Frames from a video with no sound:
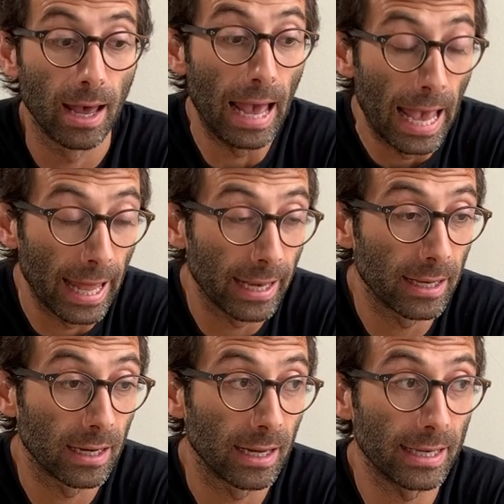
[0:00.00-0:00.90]
And
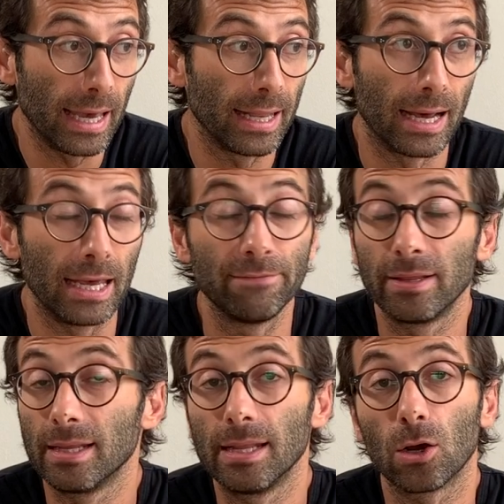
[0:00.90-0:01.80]
uh, again, I
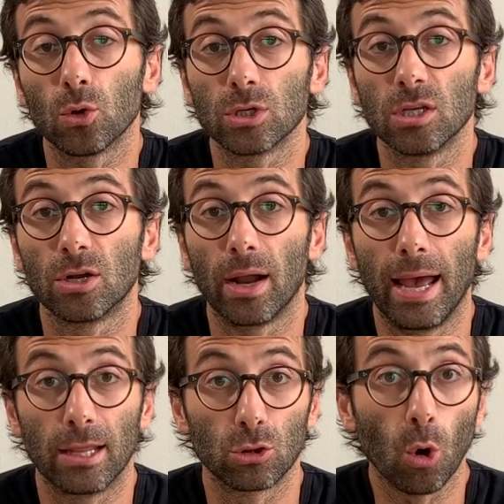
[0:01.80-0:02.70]
even didn't consider
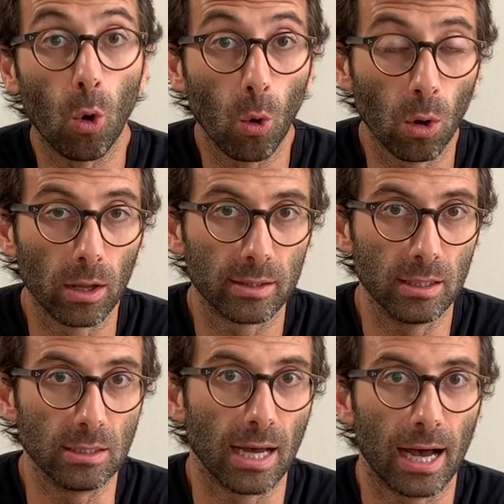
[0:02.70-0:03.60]
at all
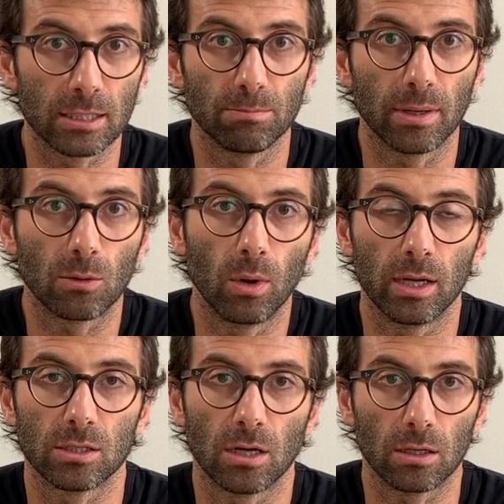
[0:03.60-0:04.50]
this aspect when
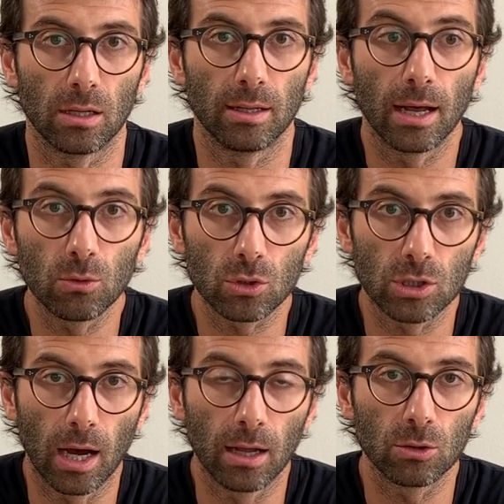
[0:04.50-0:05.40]
I started
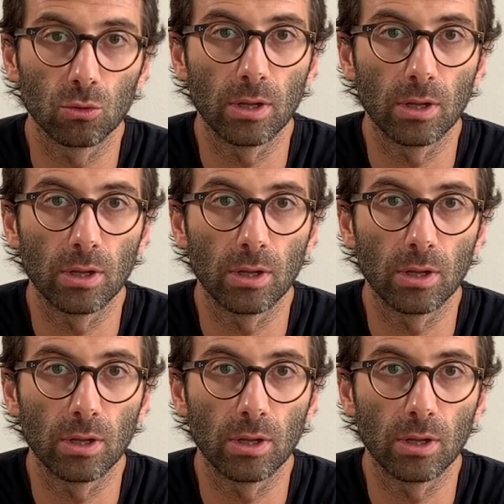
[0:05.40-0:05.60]
Nannuoshan to